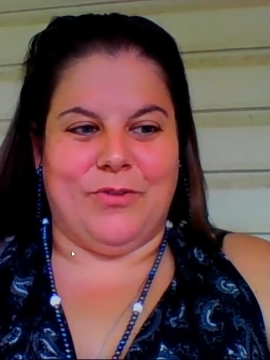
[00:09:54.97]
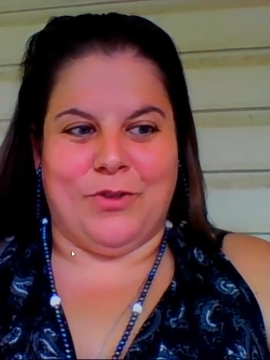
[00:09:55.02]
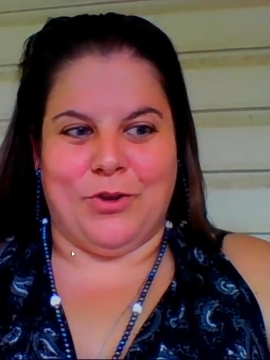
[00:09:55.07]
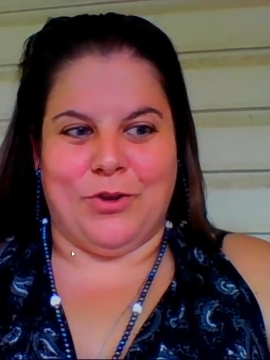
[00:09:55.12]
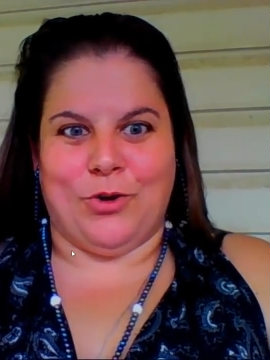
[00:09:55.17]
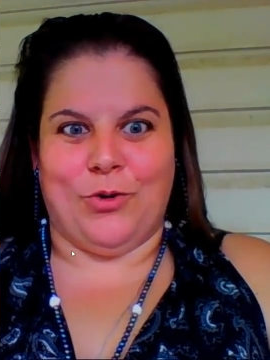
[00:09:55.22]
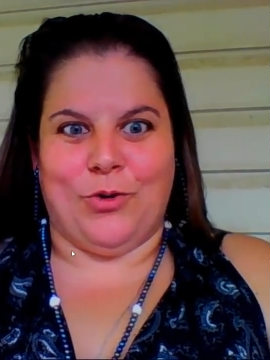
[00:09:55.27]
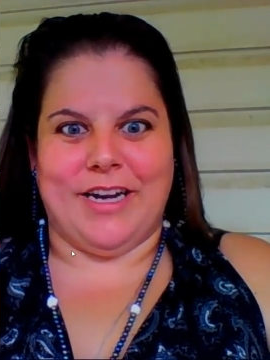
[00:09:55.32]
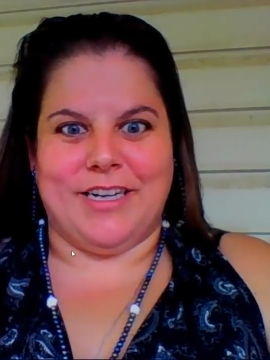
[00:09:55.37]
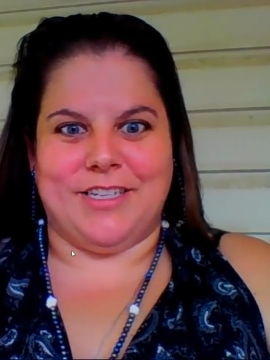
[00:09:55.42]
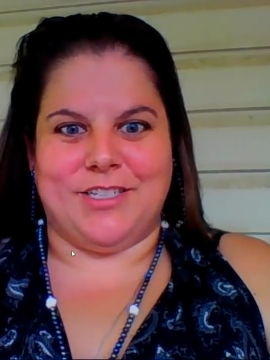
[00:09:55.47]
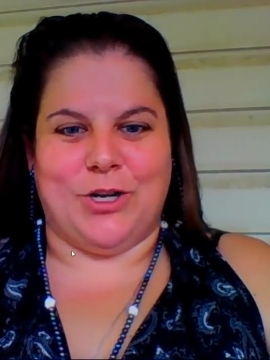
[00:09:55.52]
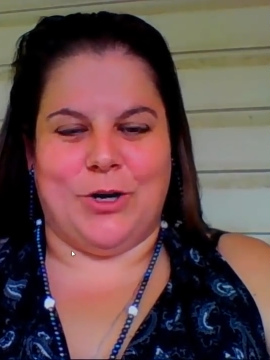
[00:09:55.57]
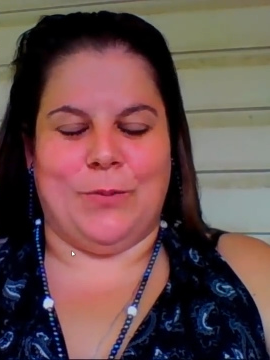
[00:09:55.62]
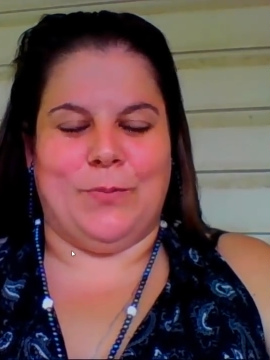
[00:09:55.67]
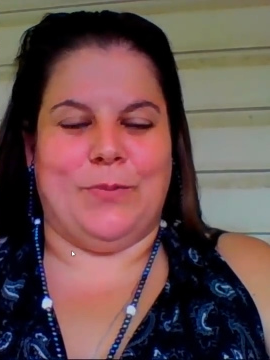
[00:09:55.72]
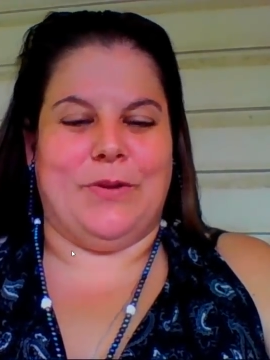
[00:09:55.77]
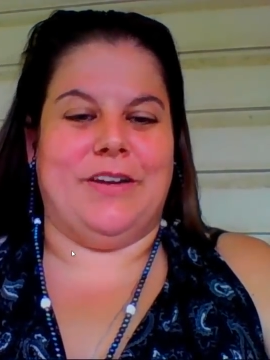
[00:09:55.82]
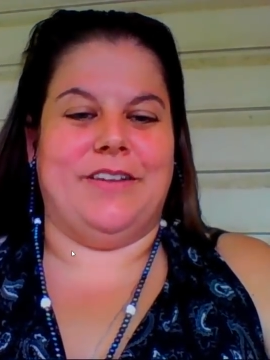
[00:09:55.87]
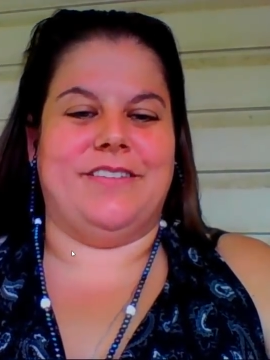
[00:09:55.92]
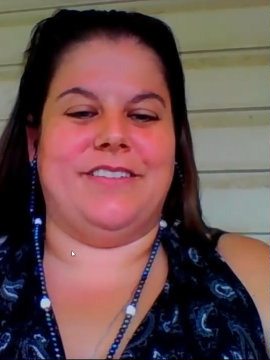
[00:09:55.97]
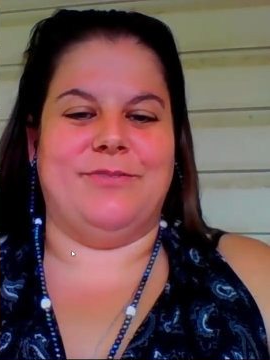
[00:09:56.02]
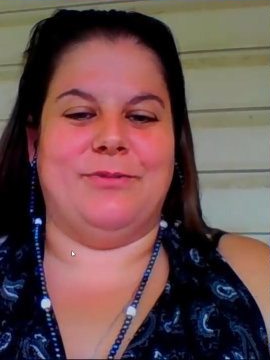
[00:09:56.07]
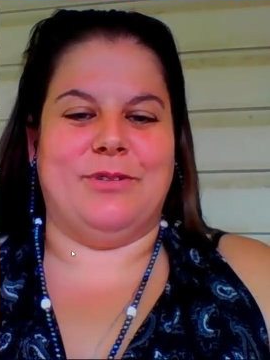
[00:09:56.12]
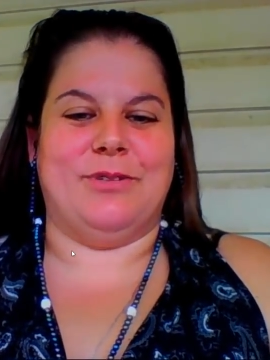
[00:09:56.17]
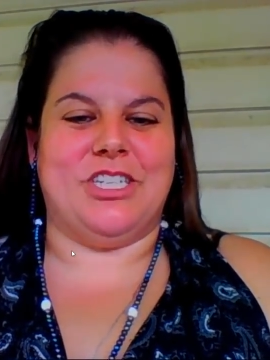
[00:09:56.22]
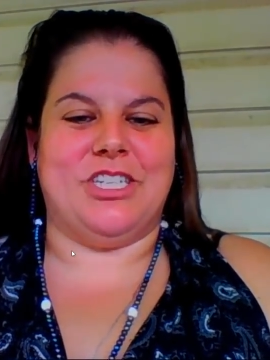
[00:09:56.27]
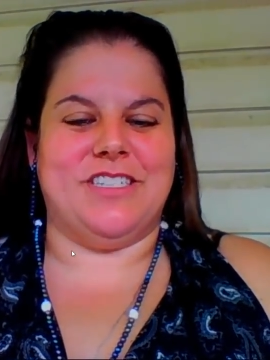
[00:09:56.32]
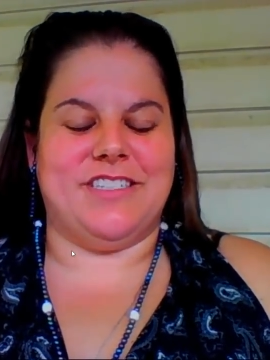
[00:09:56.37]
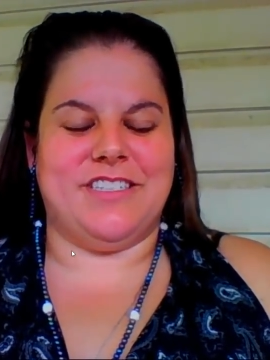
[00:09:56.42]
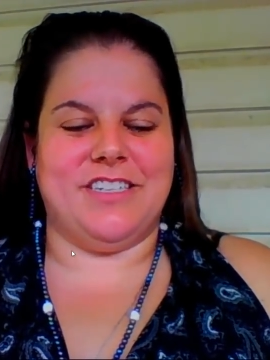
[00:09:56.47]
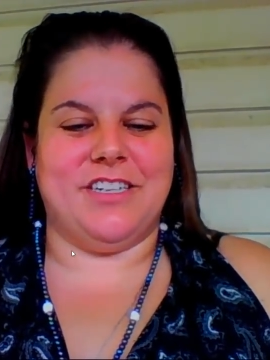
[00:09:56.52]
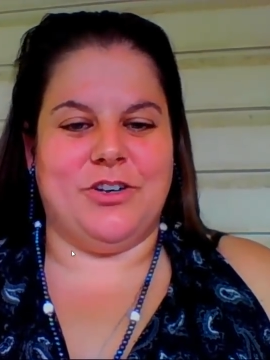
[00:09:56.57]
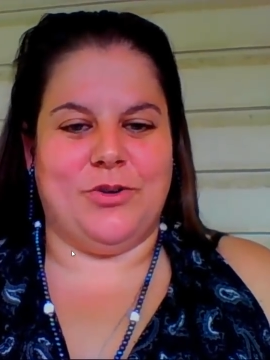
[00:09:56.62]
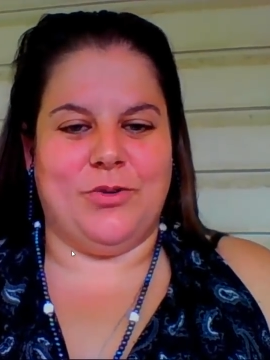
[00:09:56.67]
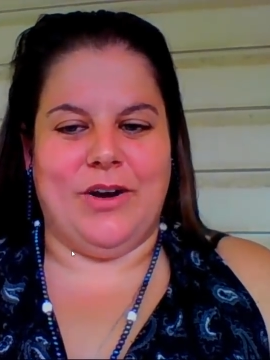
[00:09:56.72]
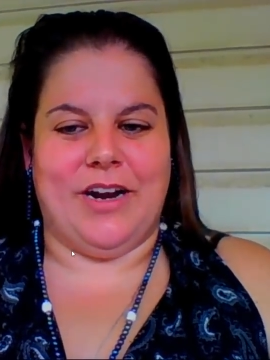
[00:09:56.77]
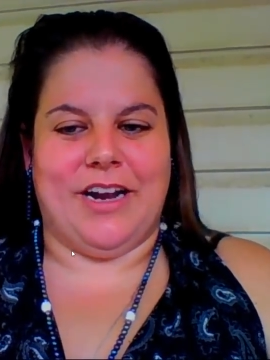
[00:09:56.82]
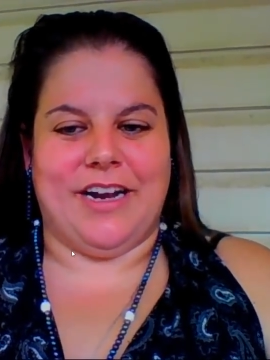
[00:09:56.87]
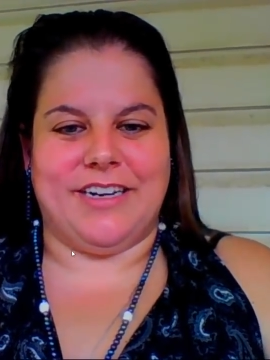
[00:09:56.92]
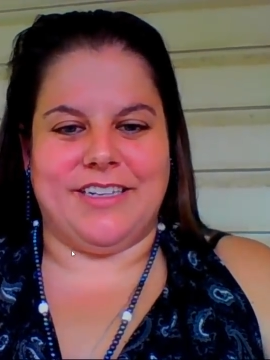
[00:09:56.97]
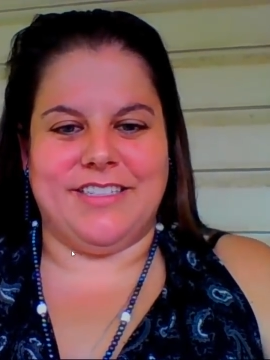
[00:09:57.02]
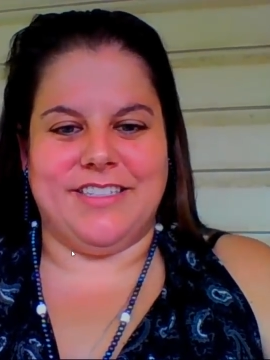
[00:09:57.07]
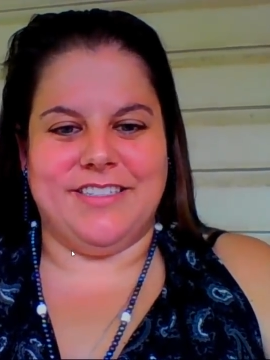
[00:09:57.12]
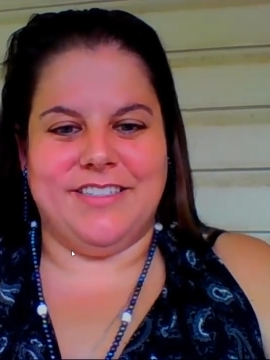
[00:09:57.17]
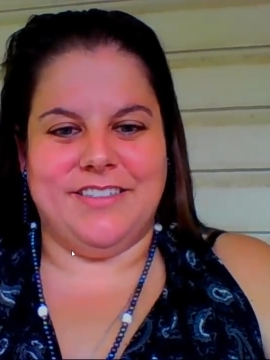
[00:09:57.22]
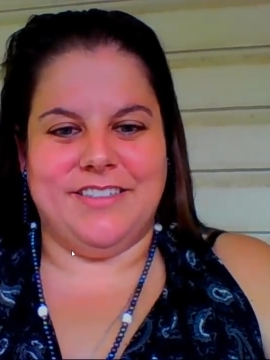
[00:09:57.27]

the great serpent, which is incorrect.